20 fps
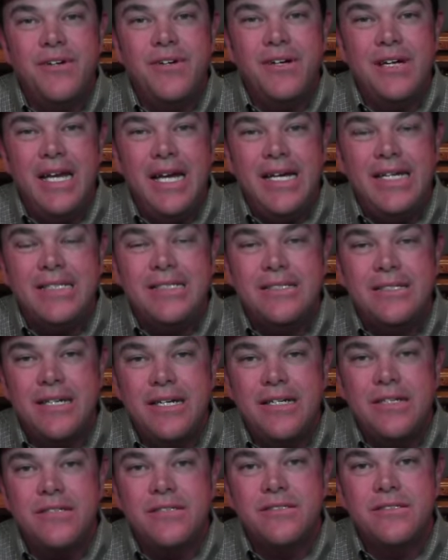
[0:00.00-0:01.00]
Your late
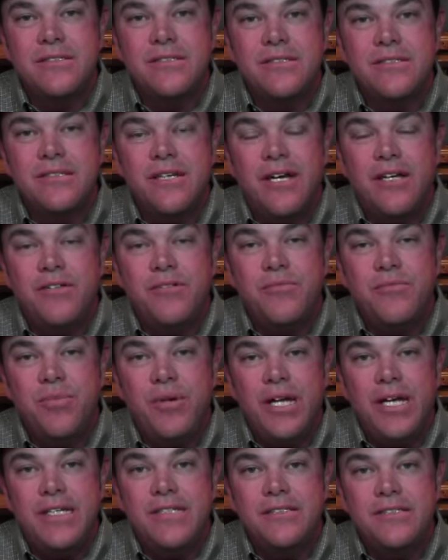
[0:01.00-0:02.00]
sales in the southern
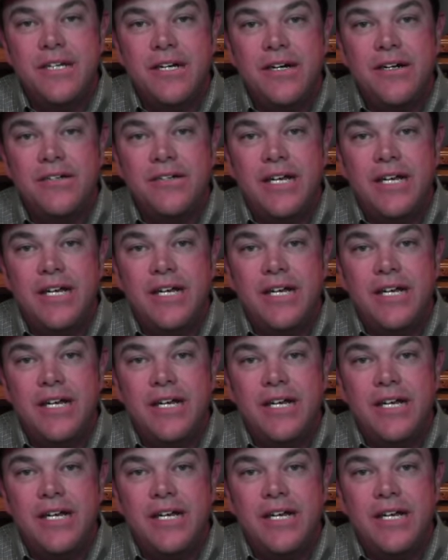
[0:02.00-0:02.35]
plains there